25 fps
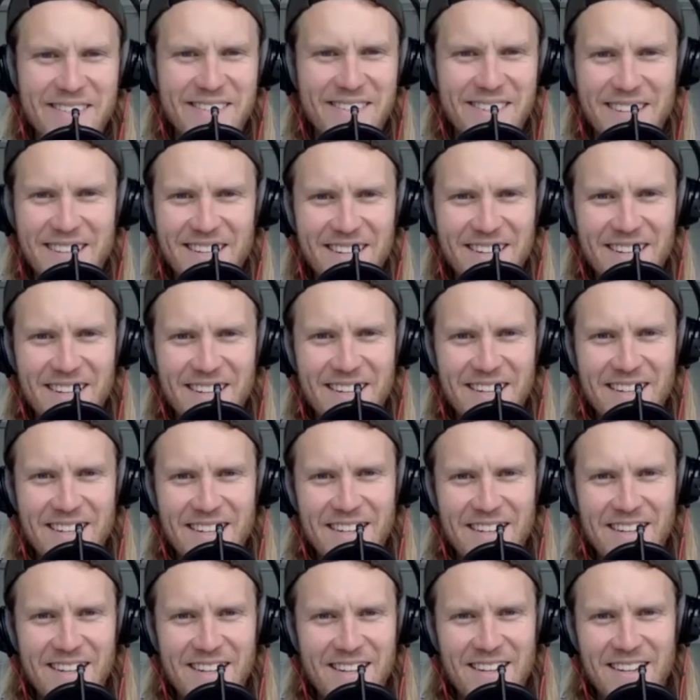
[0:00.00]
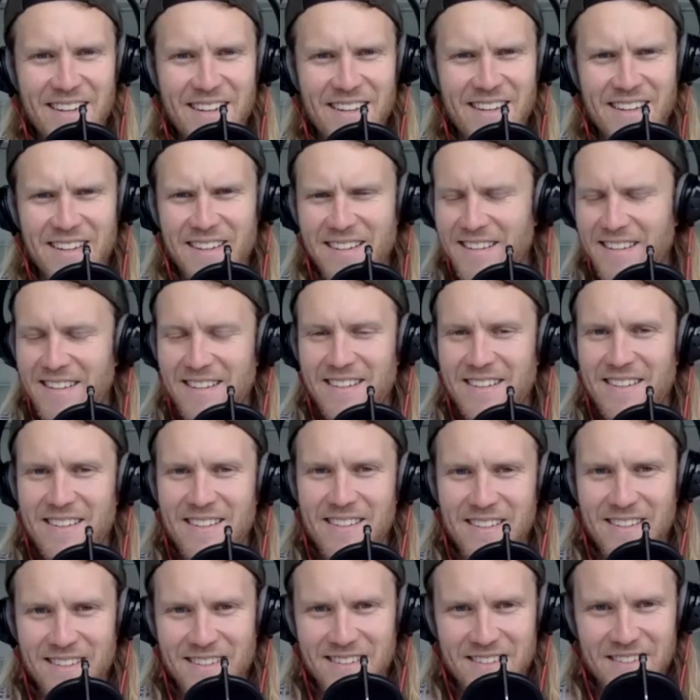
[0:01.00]
Um, mm,
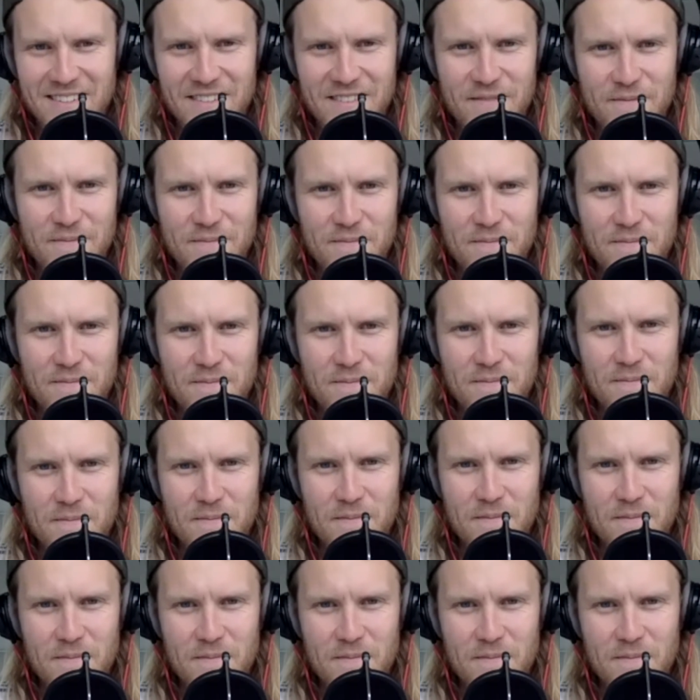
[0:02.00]
uh, like